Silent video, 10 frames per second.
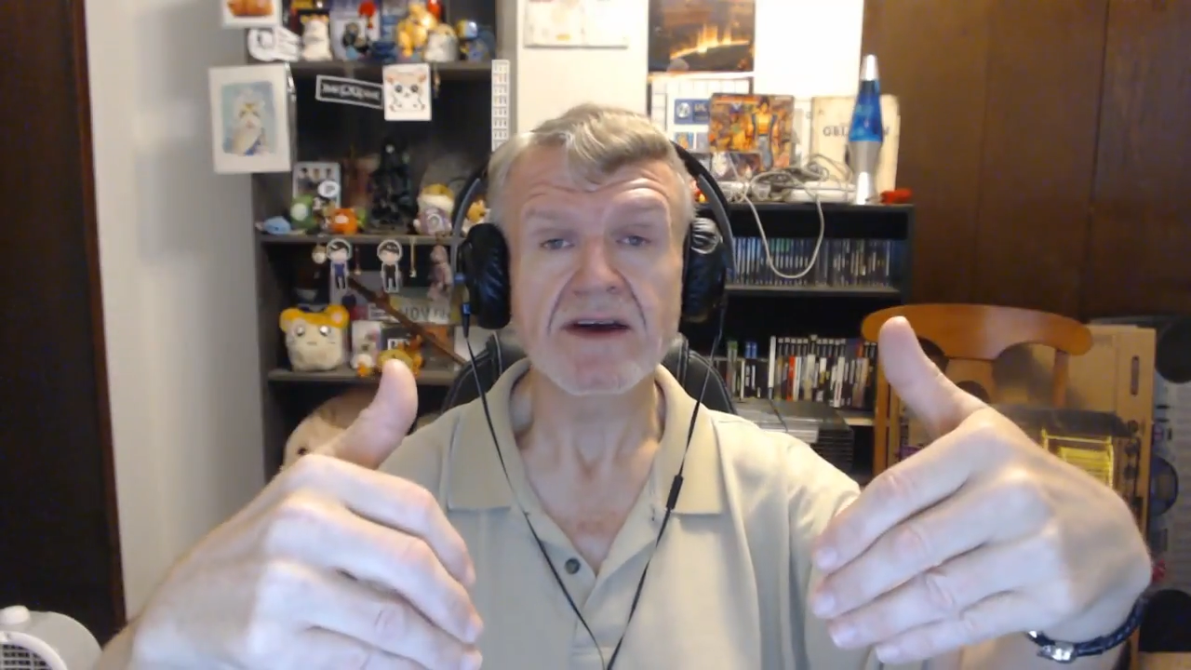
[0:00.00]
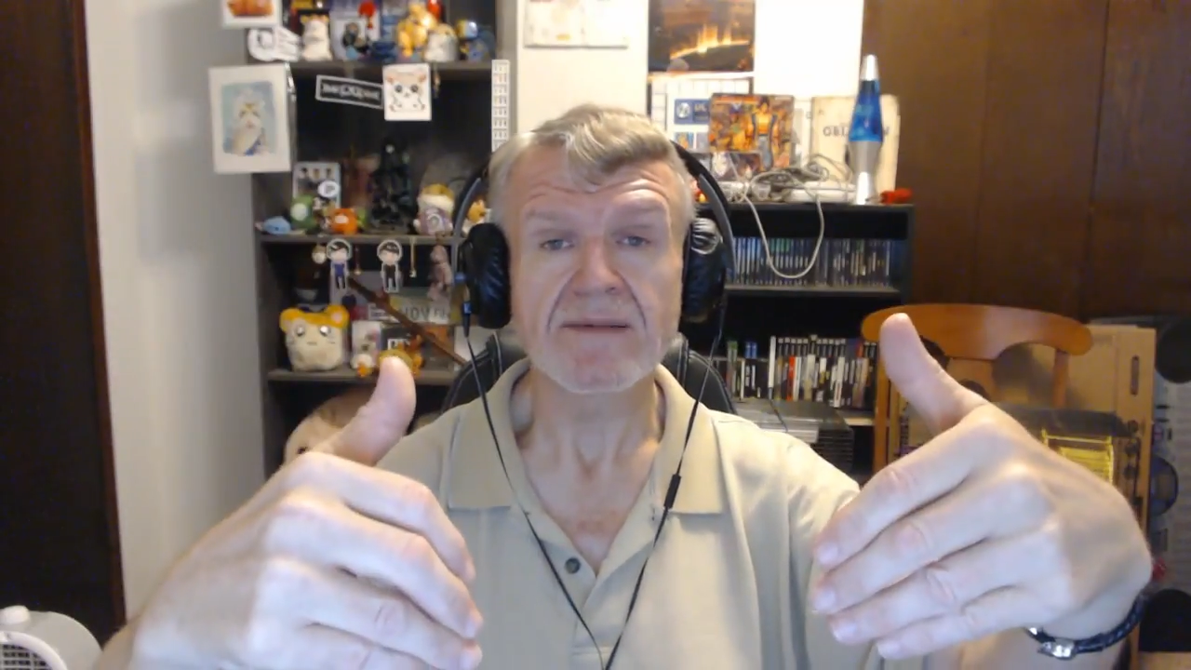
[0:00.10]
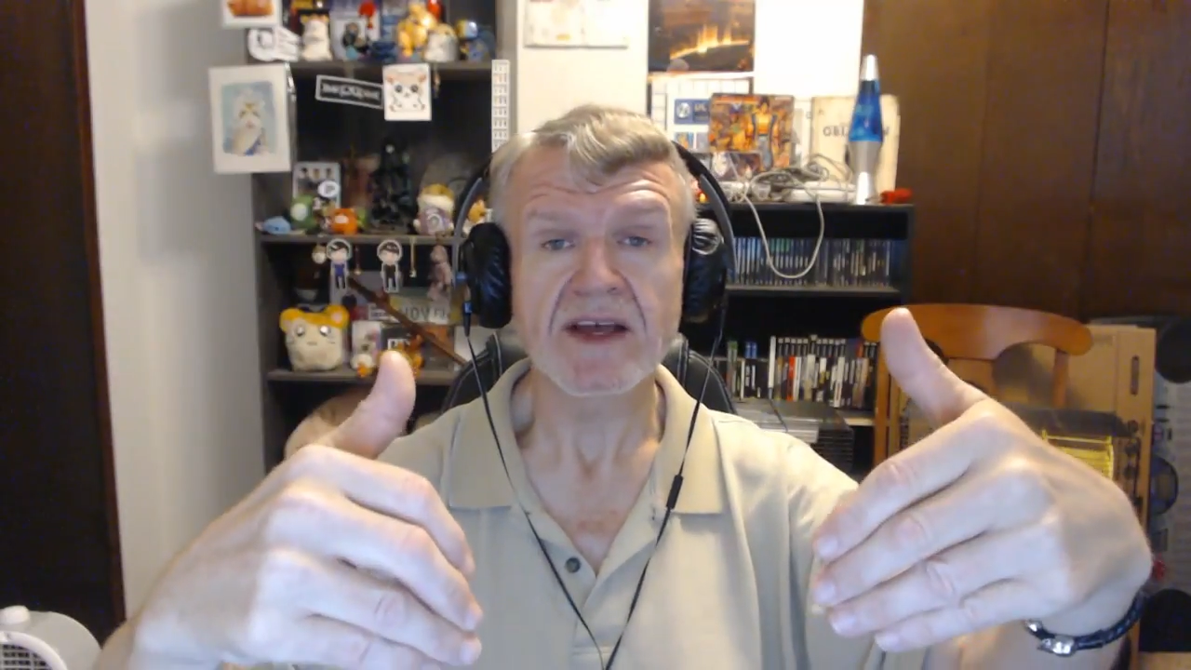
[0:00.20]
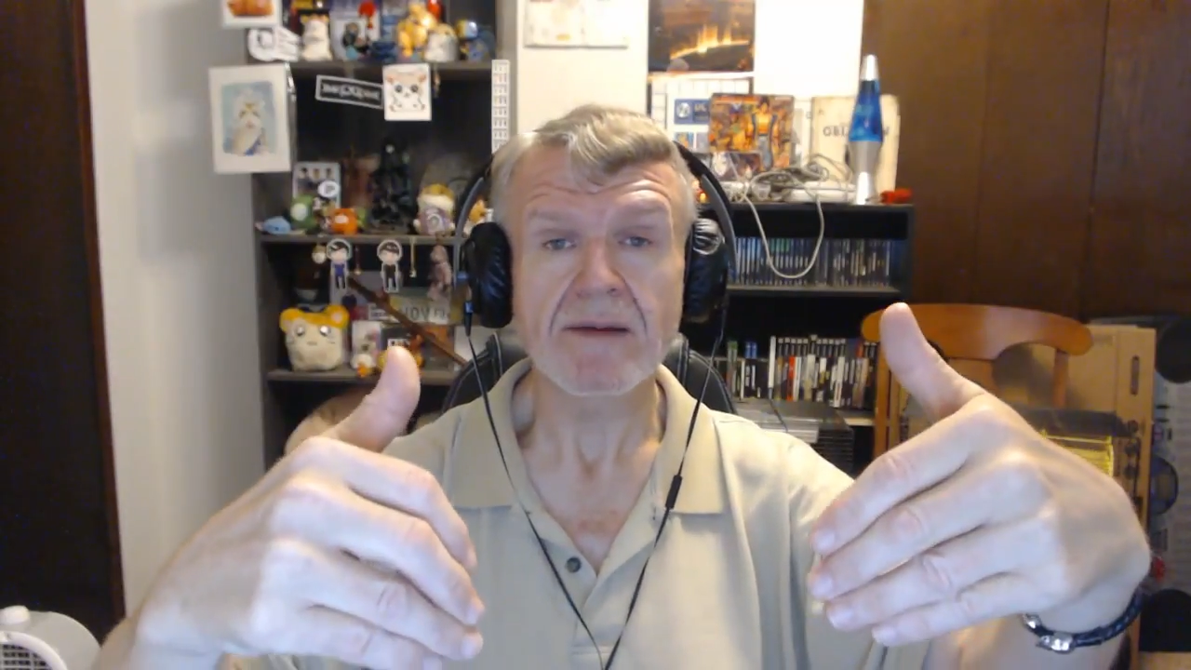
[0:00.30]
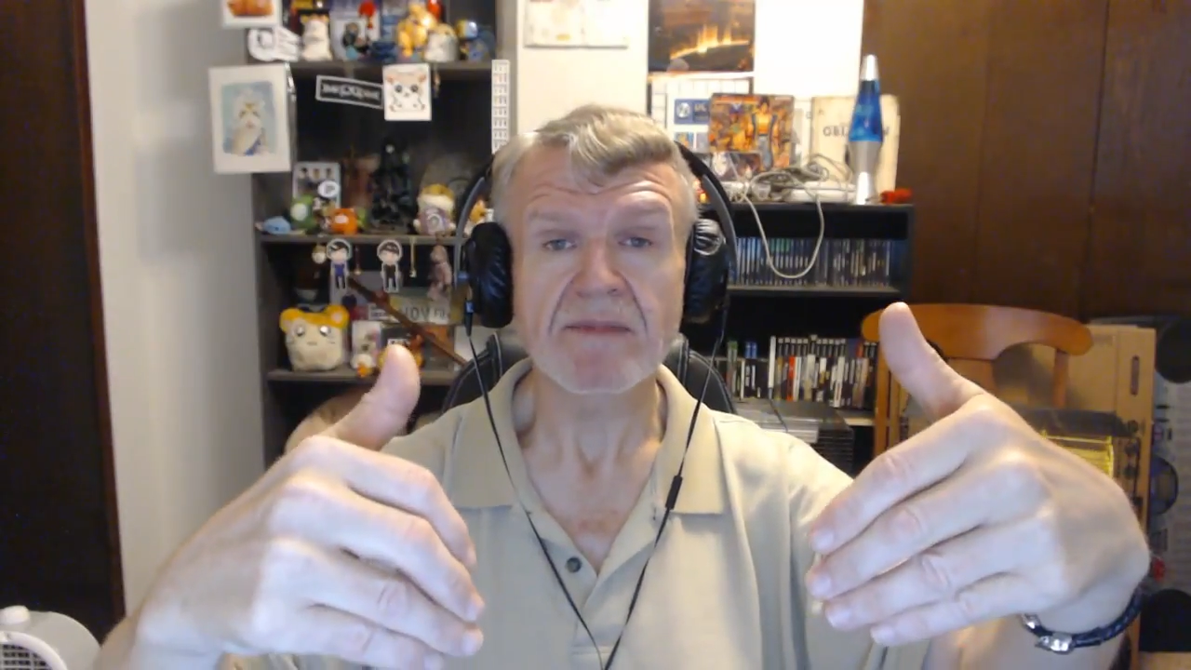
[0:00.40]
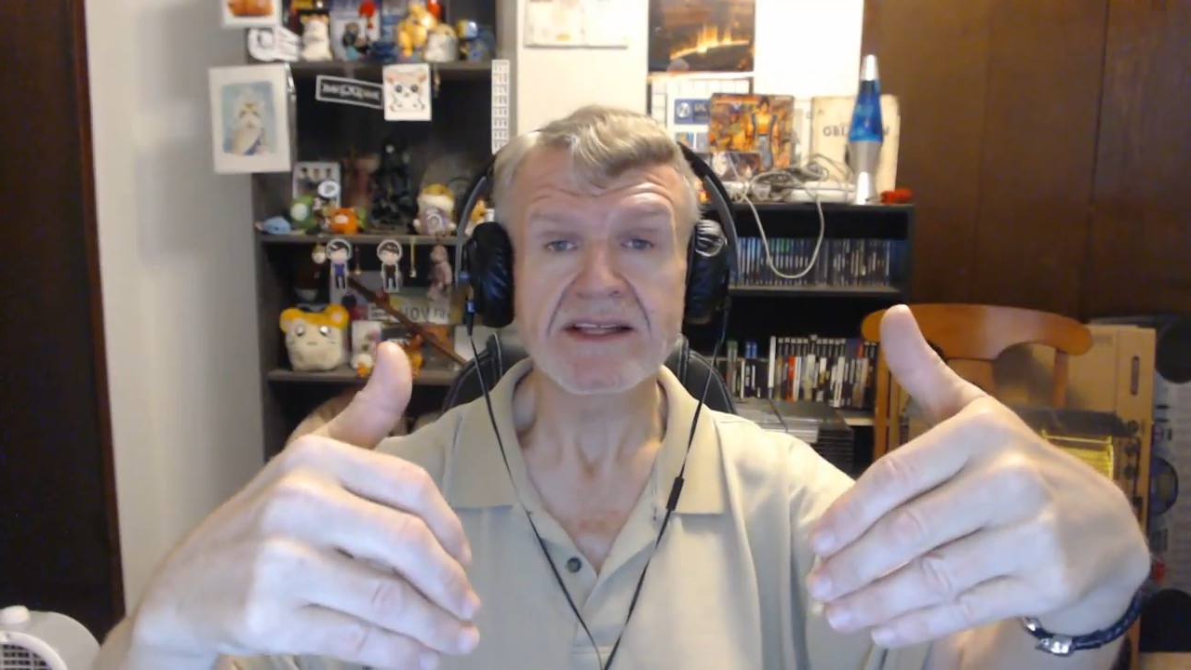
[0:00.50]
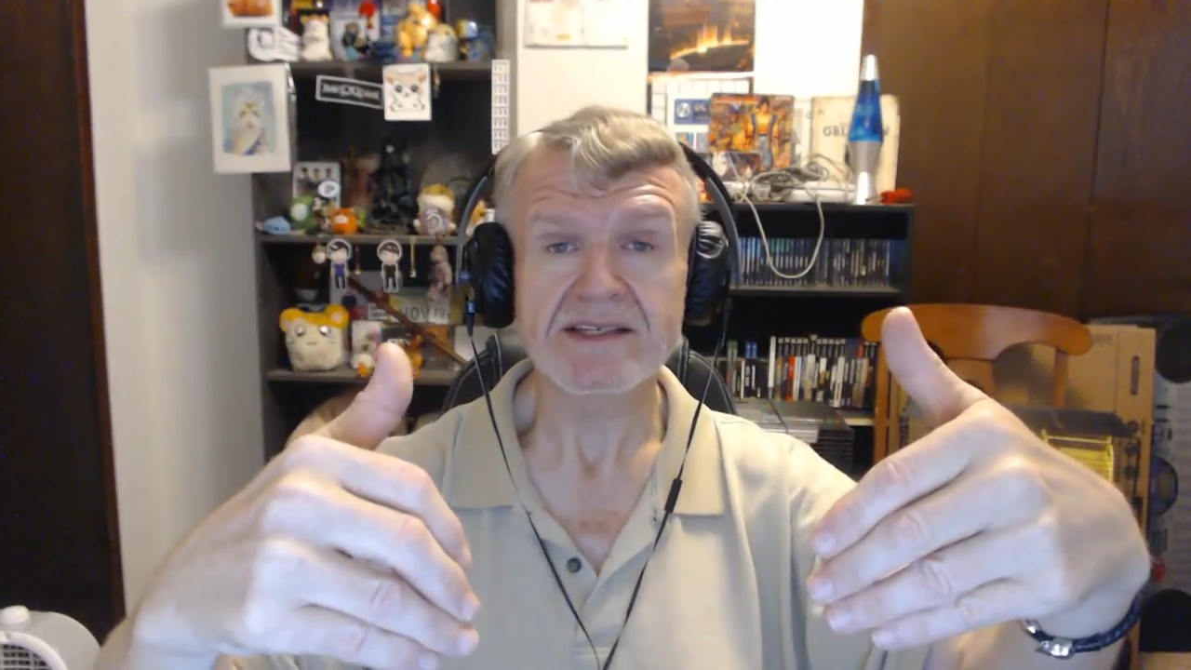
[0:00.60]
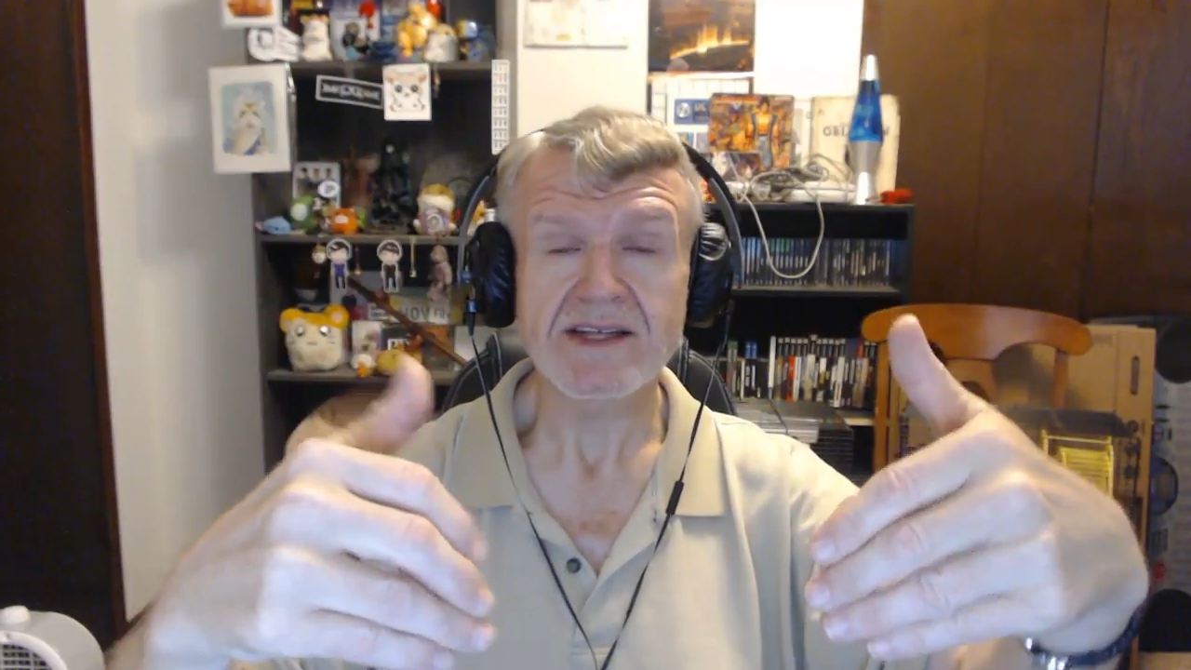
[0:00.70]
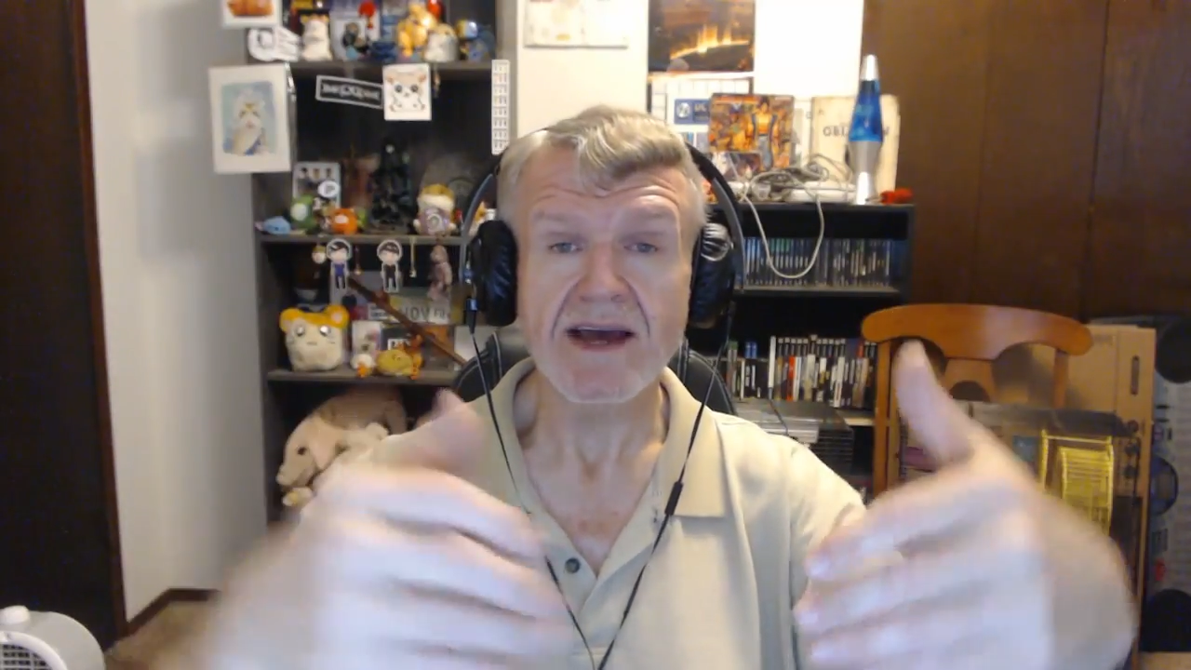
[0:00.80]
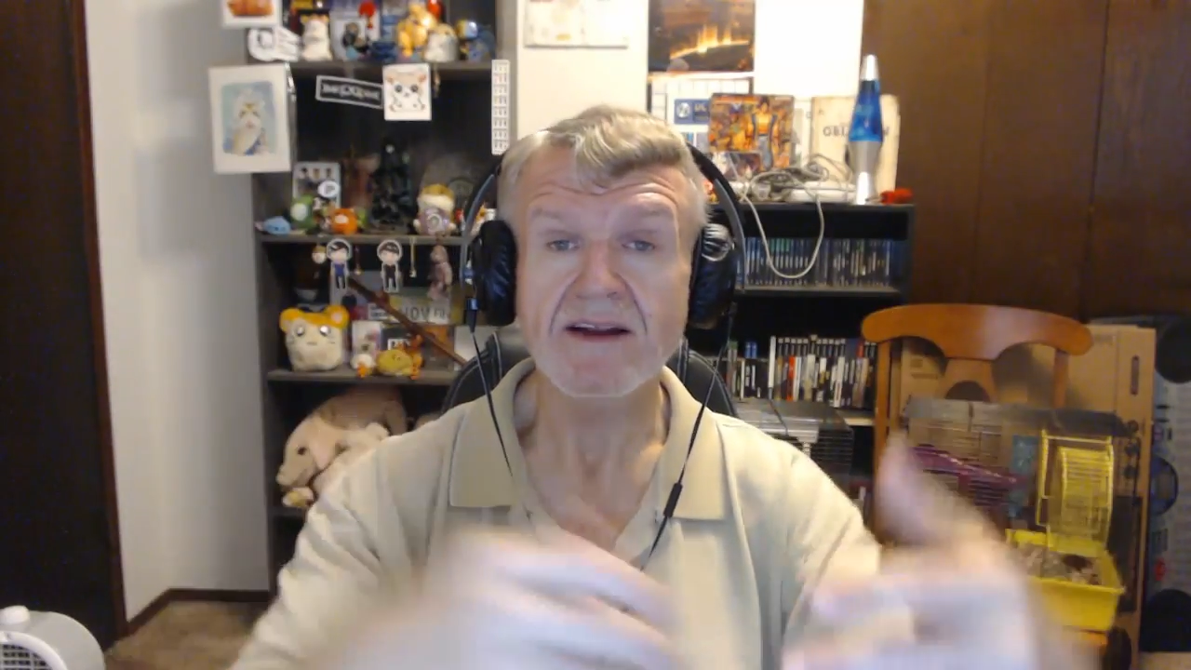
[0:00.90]
coming up on
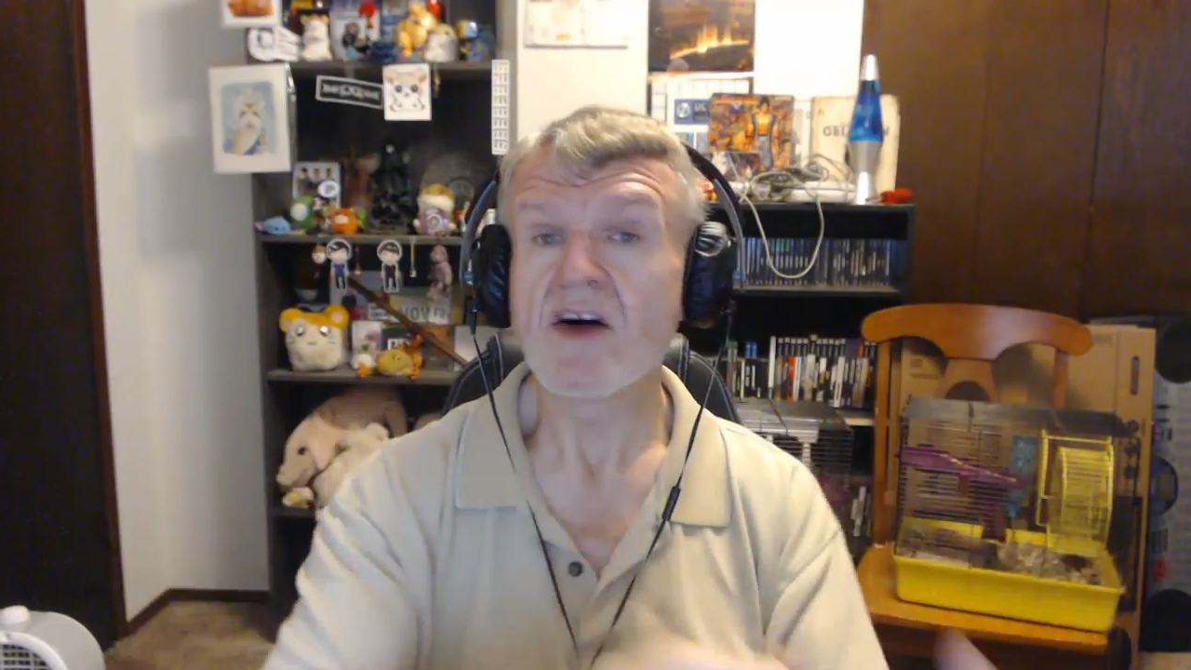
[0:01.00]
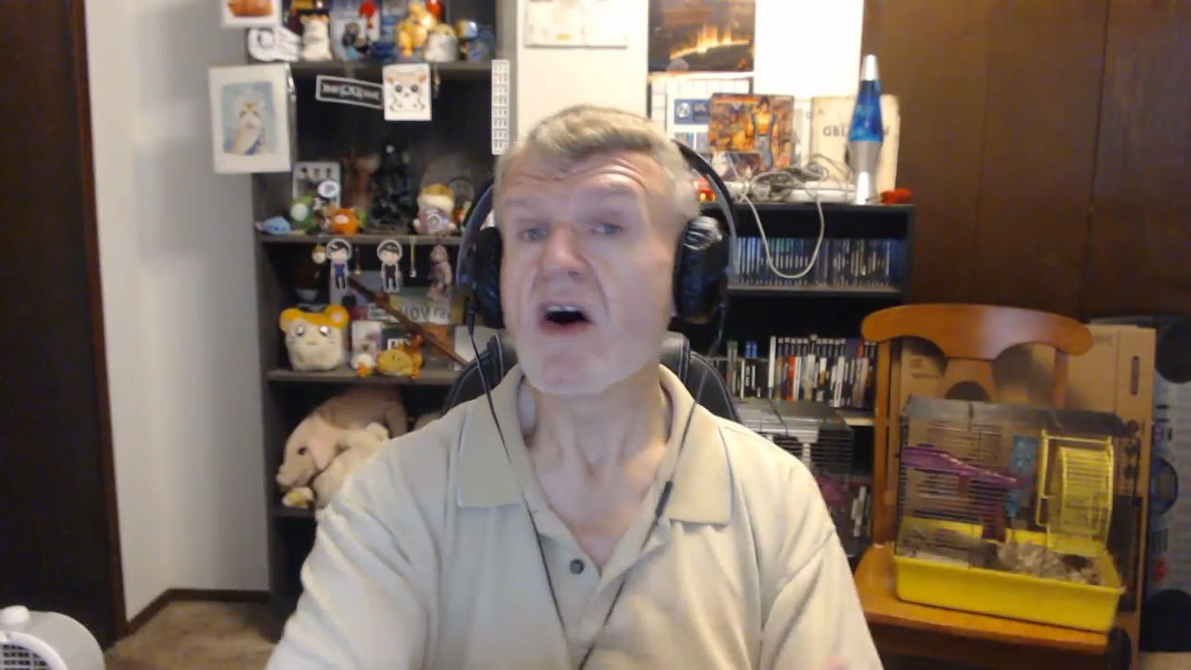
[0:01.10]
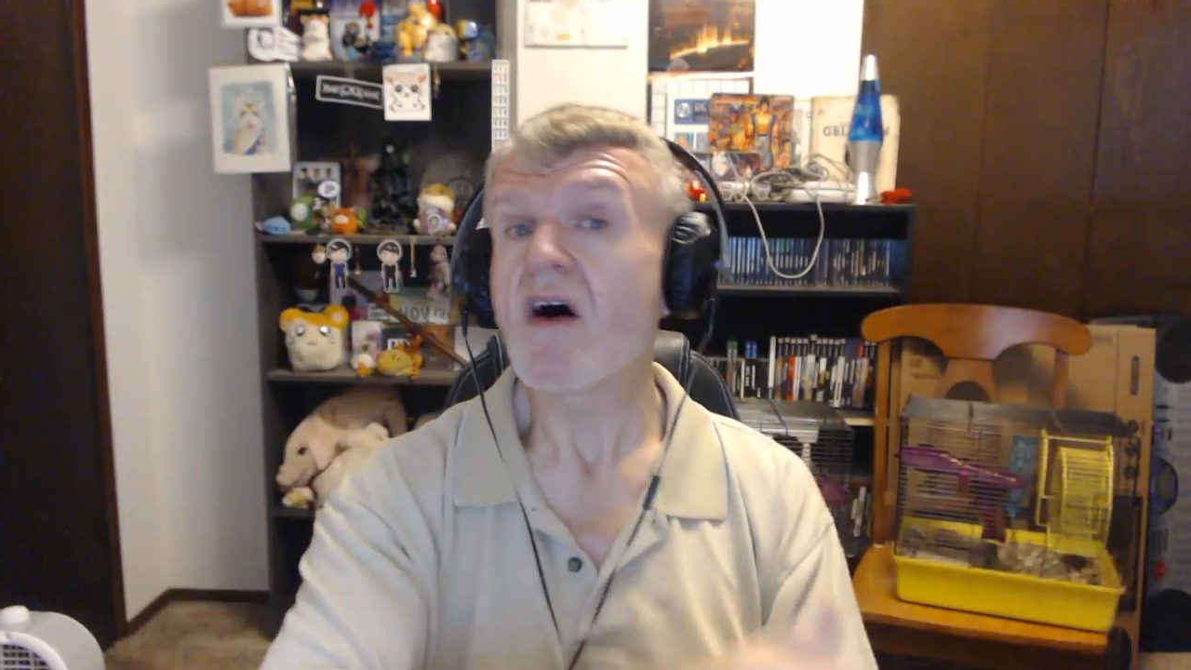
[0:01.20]
this channel.